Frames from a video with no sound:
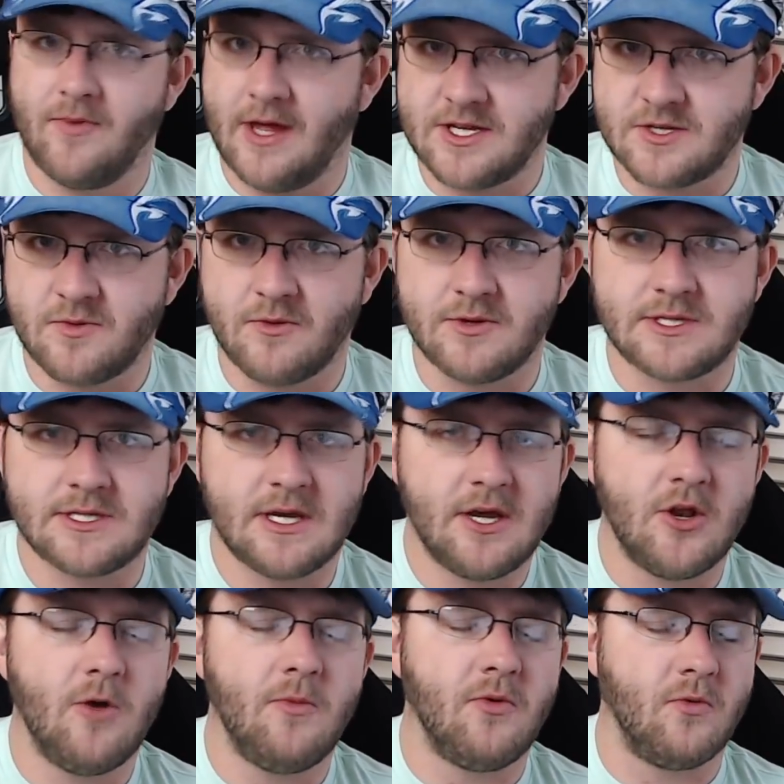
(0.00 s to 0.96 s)
as we would say
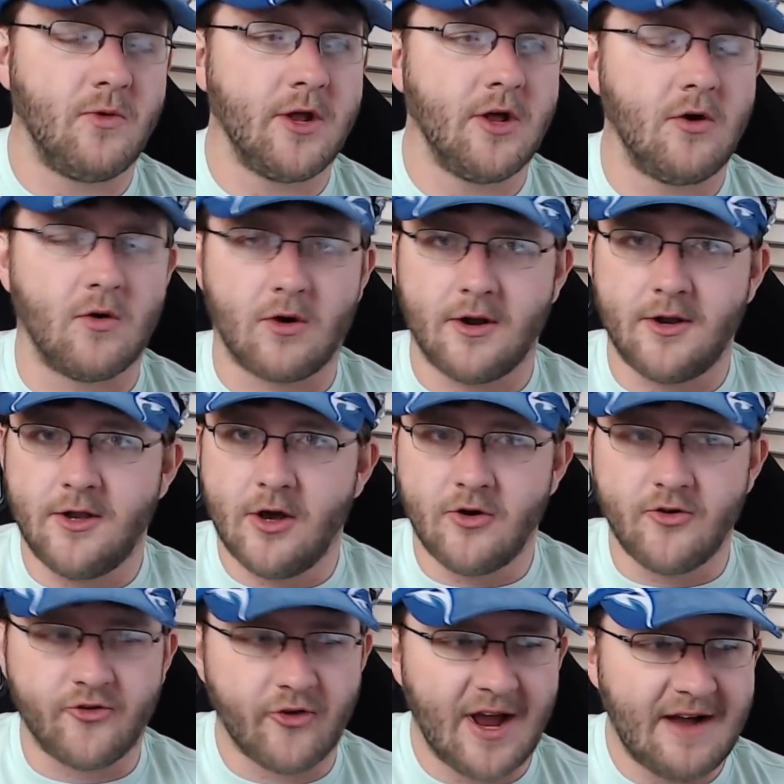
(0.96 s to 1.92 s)
in open wheel, or a
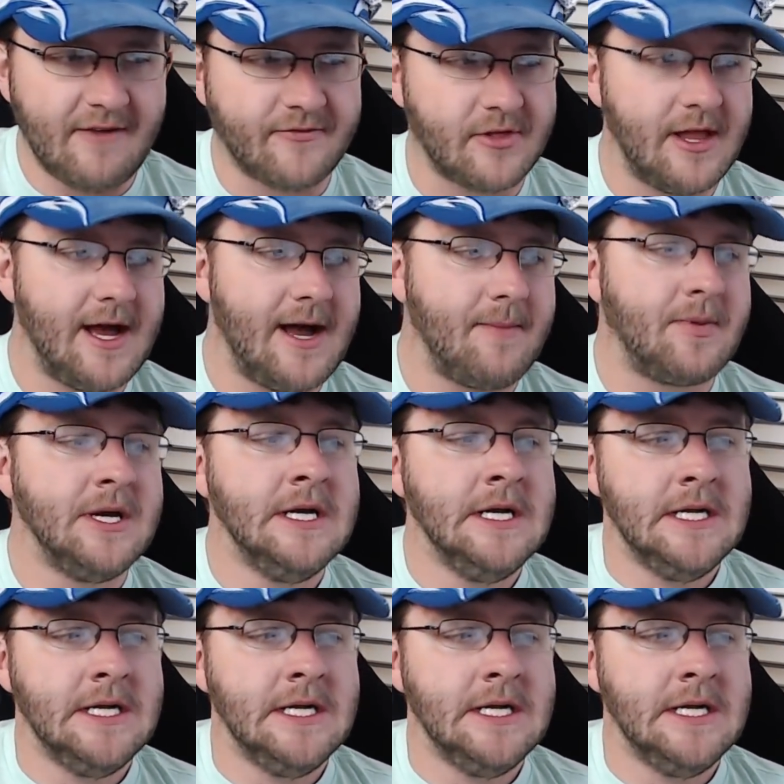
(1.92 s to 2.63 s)
no-draft lap,